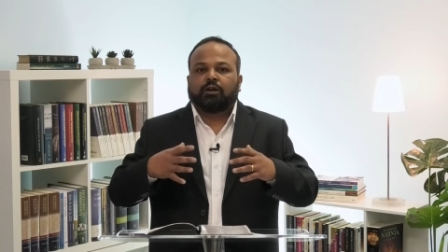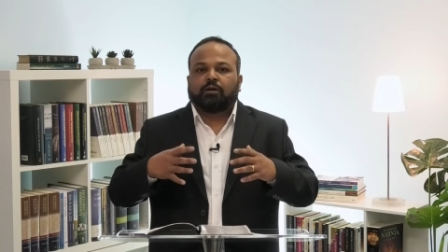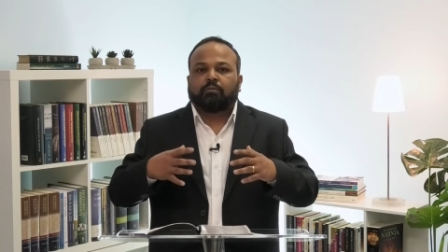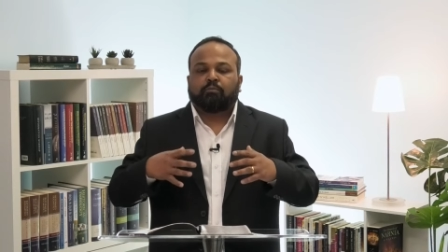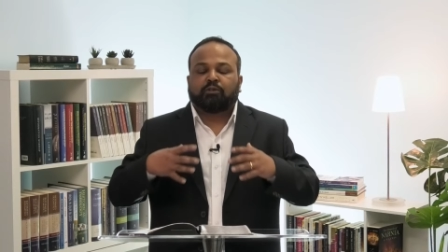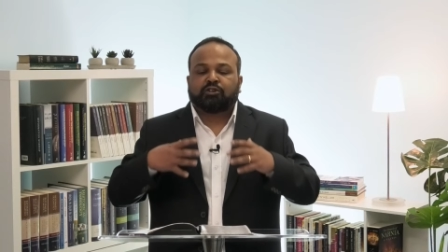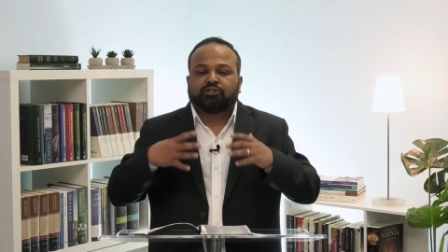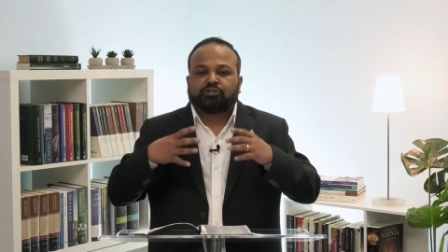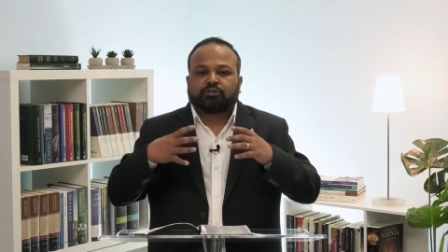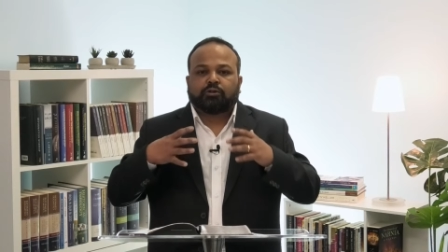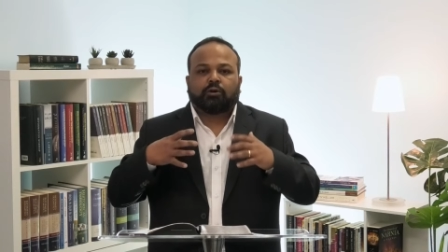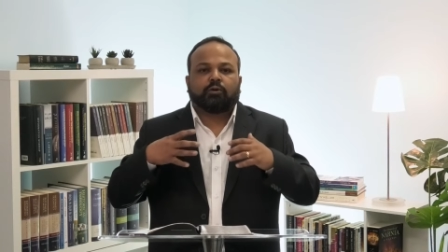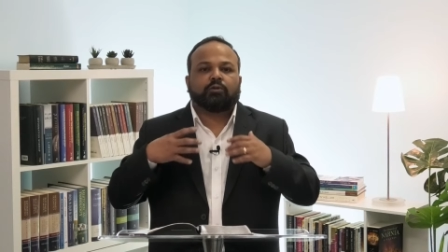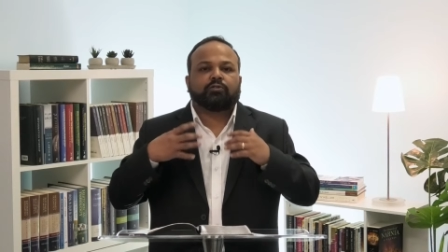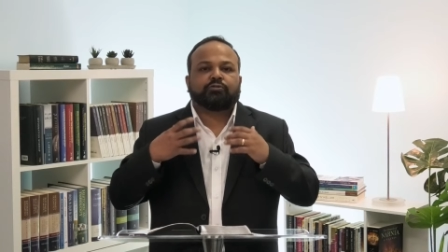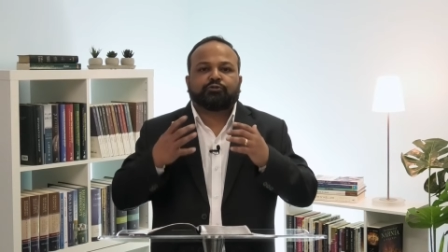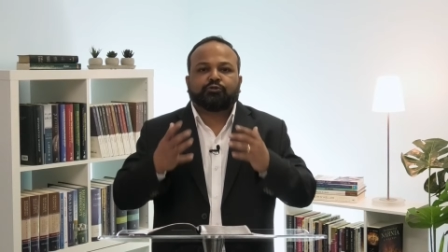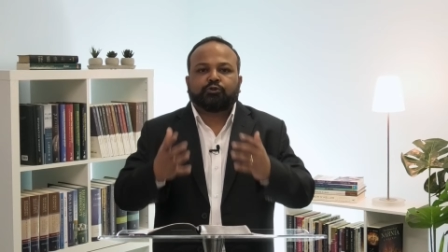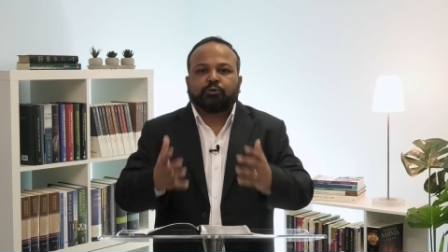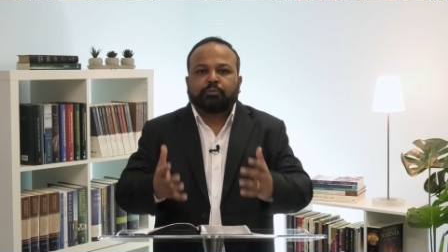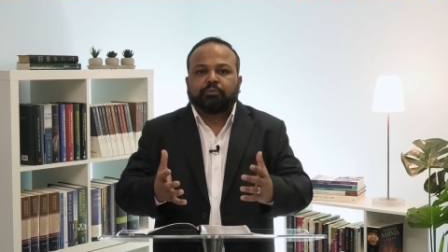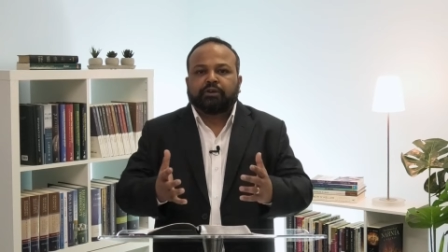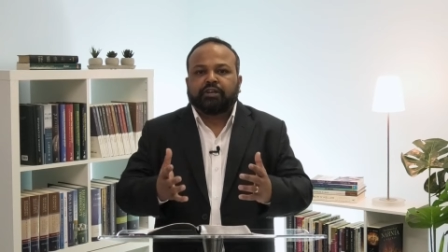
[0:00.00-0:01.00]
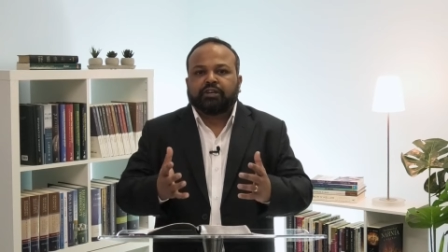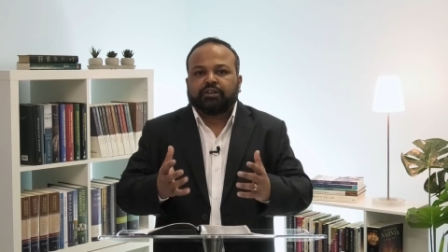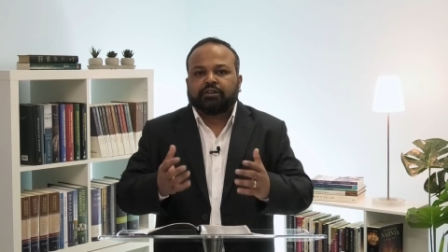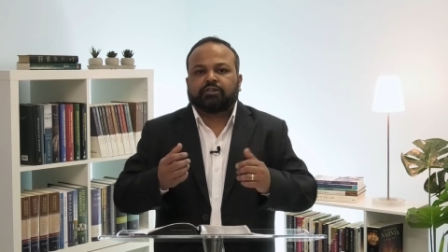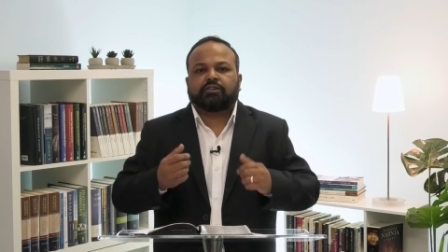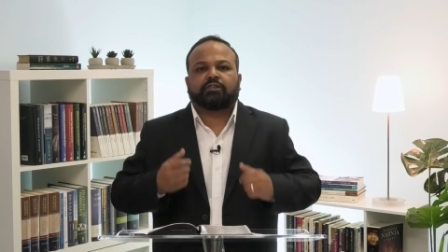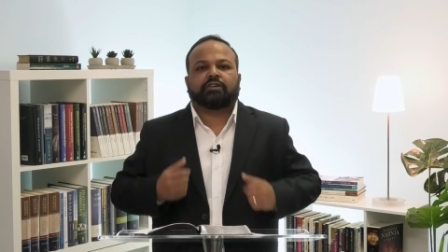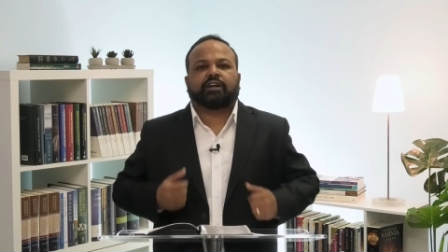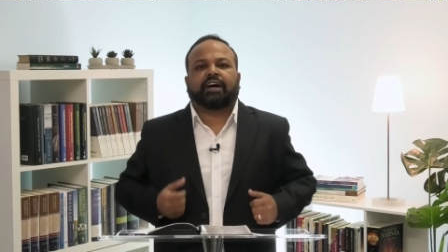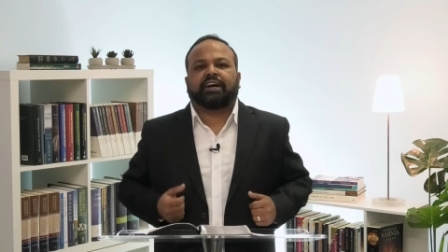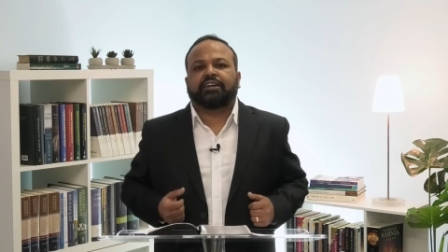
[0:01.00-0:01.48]
must also be
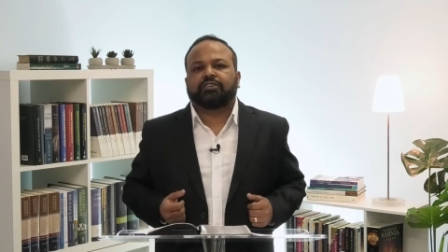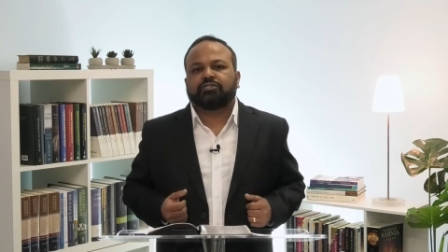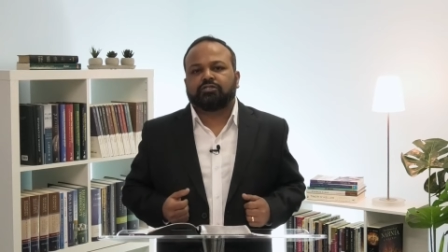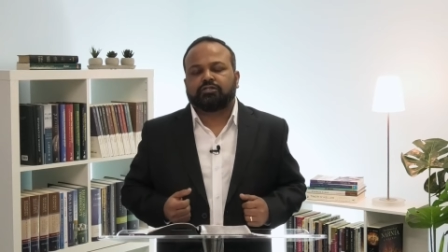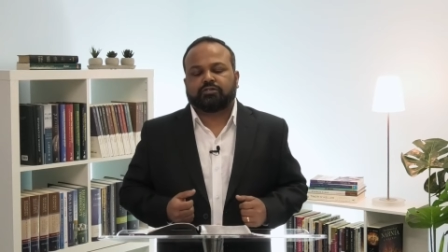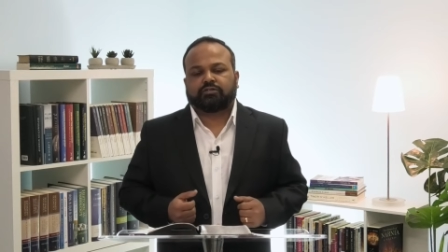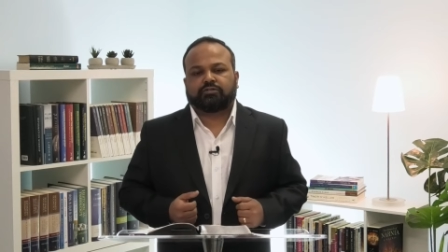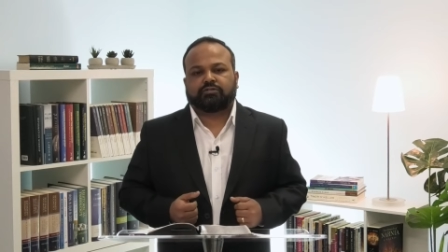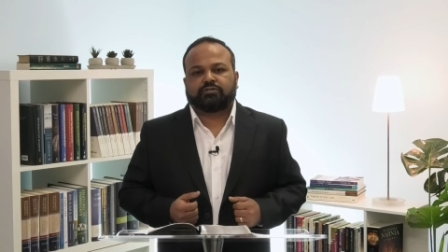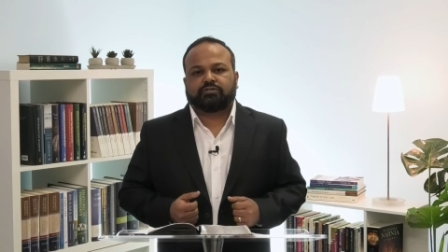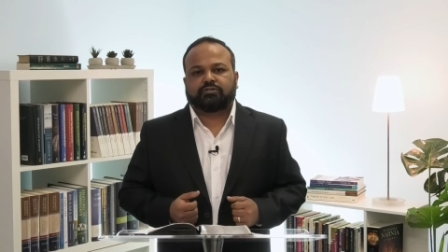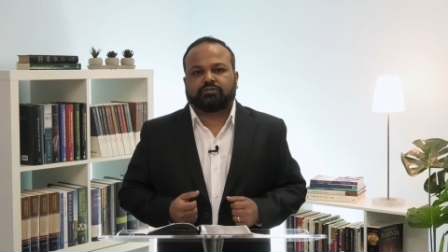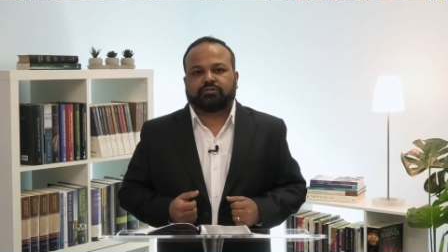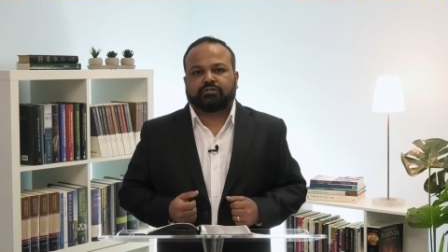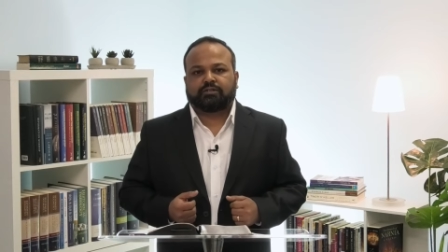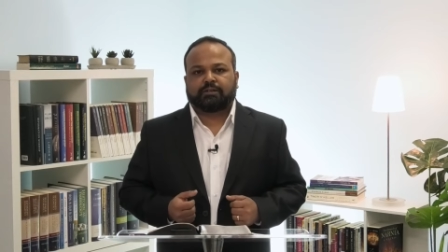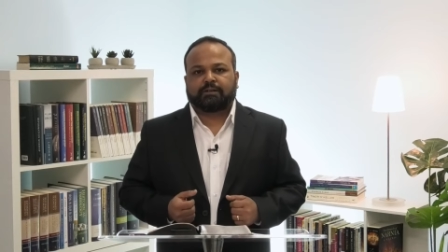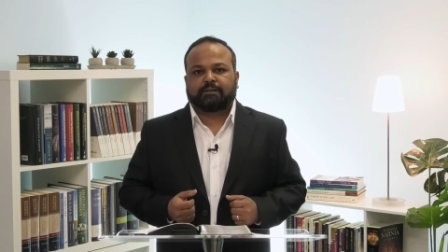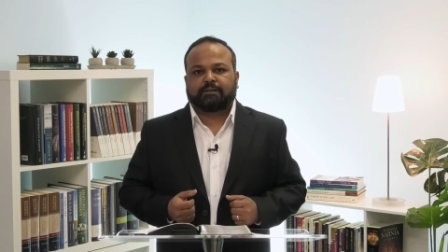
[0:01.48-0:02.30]
righteous.